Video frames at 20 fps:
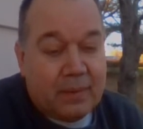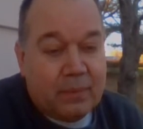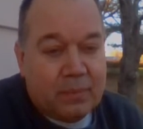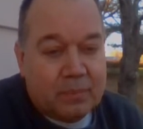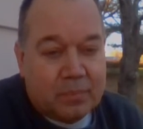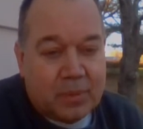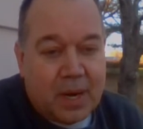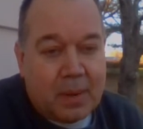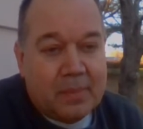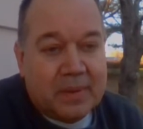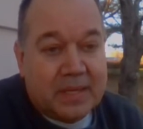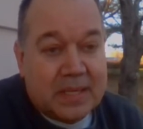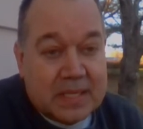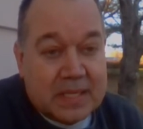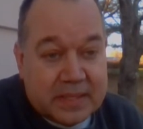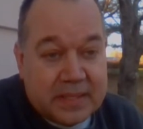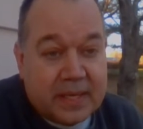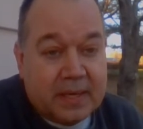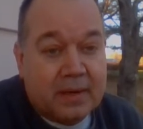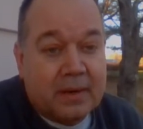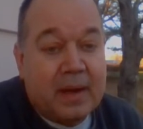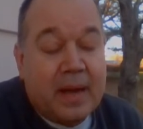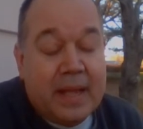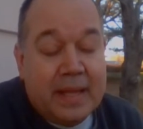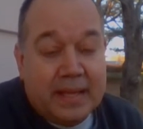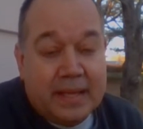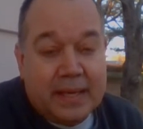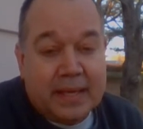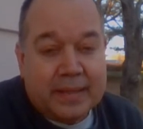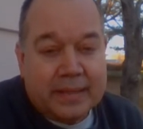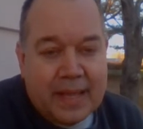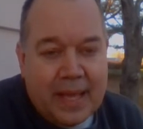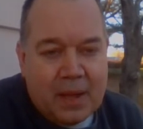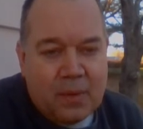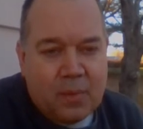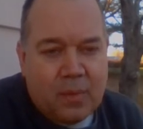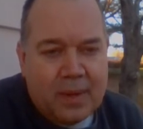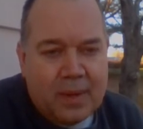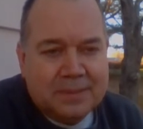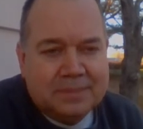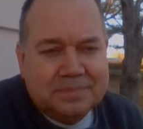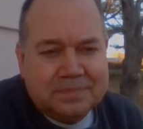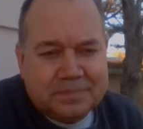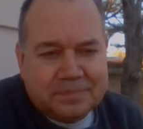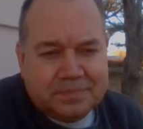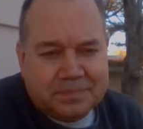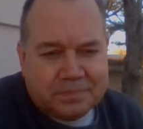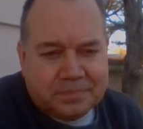I would probably consider getting that one